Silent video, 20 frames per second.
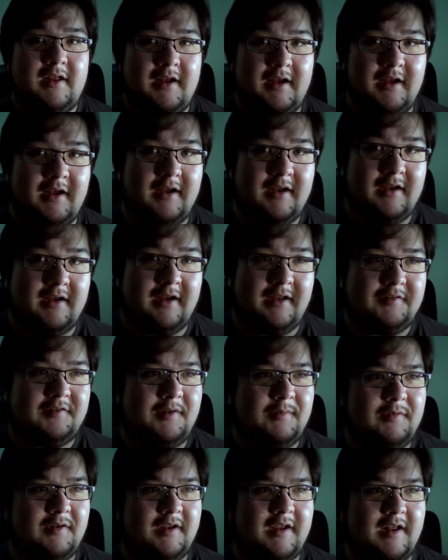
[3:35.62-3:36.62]
Uh, I
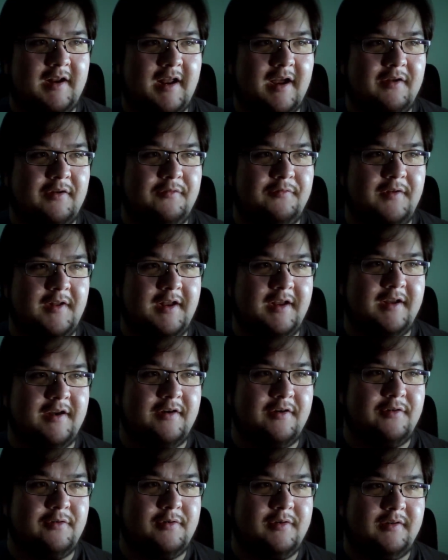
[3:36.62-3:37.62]
seem to get out a
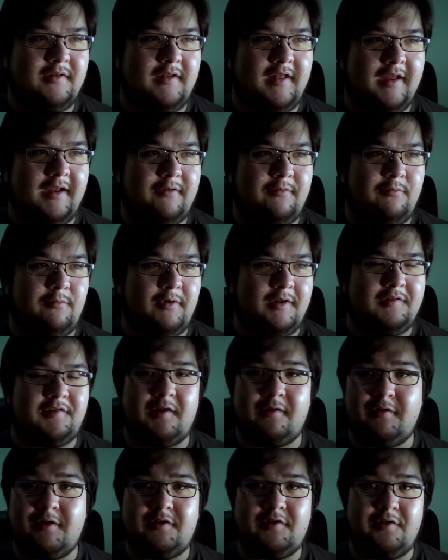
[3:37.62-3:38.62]
video like once
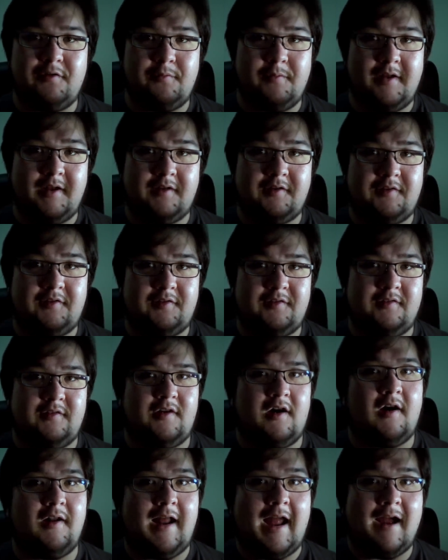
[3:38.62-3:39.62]
every two weeks
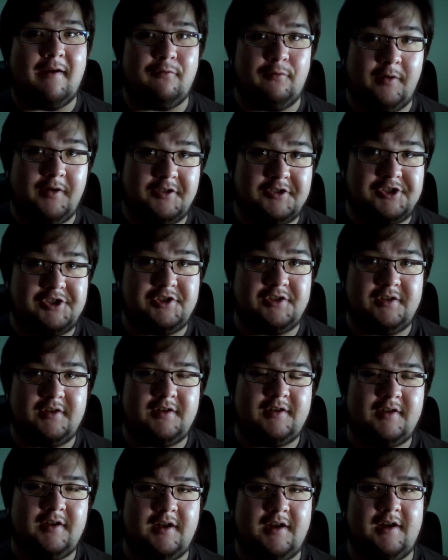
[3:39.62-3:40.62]
on average
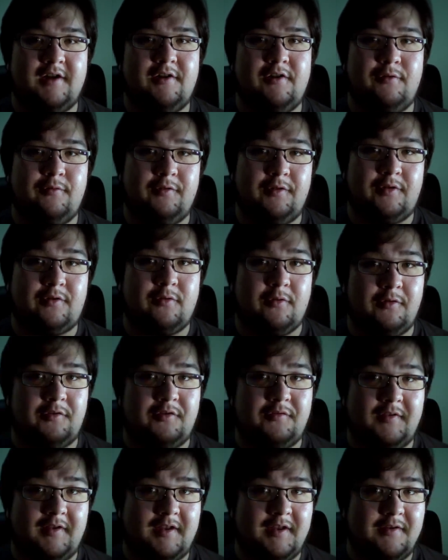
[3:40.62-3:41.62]
uh, over the
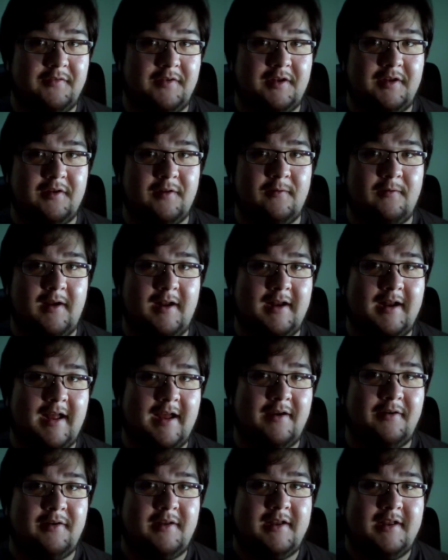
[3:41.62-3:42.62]
course of a given year right
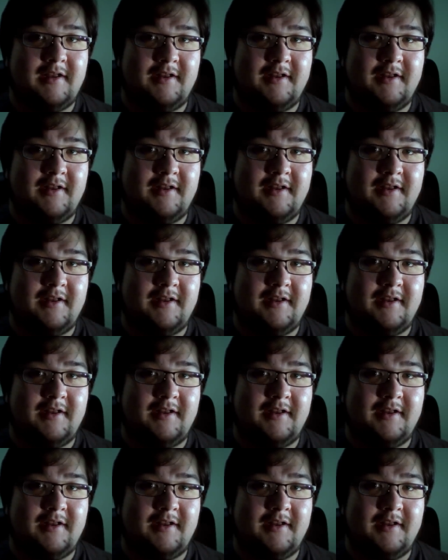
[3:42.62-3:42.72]
now.